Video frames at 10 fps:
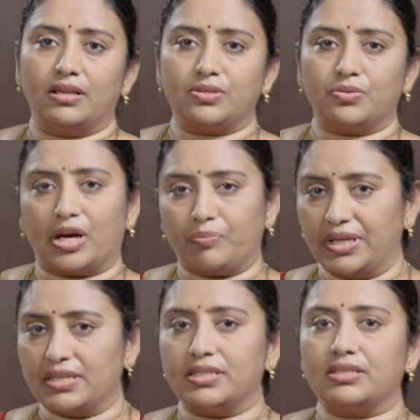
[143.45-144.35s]
So
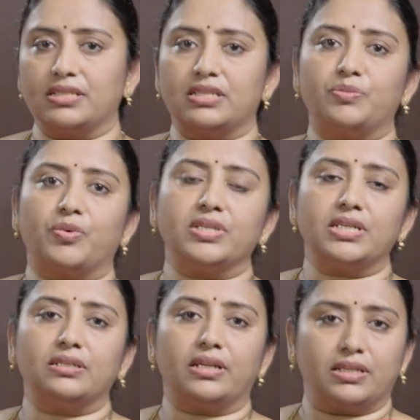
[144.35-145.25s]
RPS is research
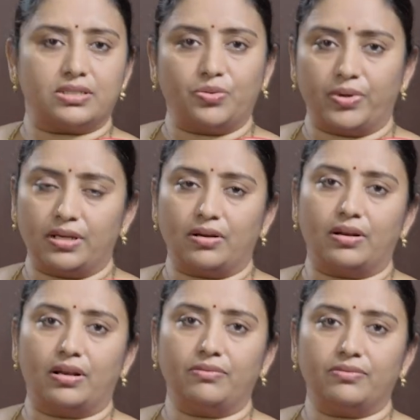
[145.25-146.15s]
project that is going
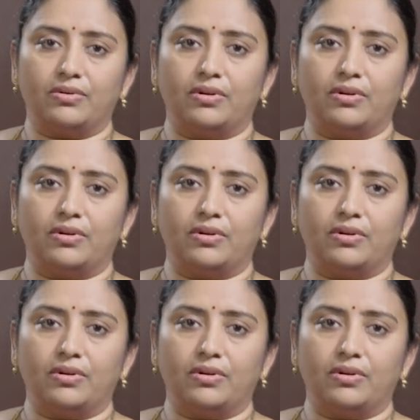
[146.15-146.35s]
on now.